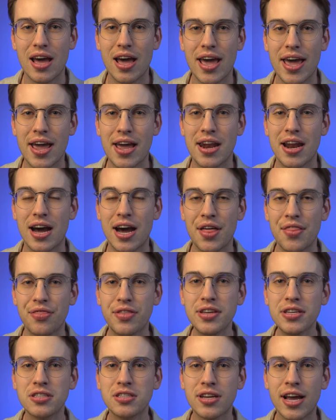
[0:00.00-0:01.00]
And on
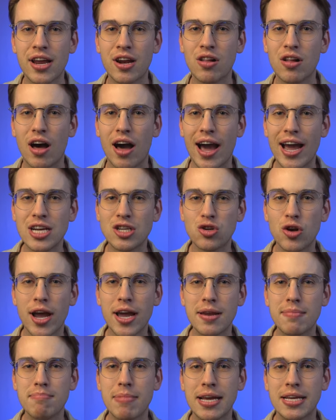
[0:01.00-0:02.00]
this channel, I try
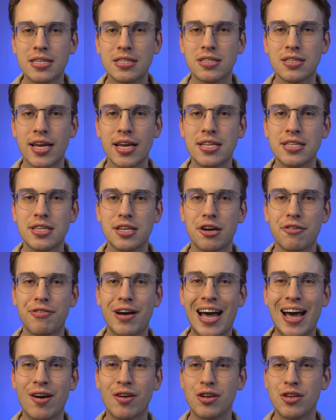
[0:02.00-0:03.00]
to make sense of
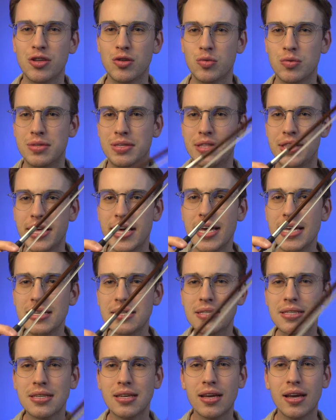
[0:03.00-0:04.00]
how to use
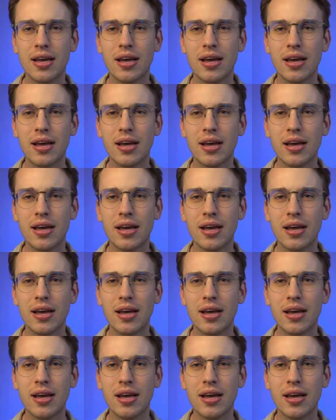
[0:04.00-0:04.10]
this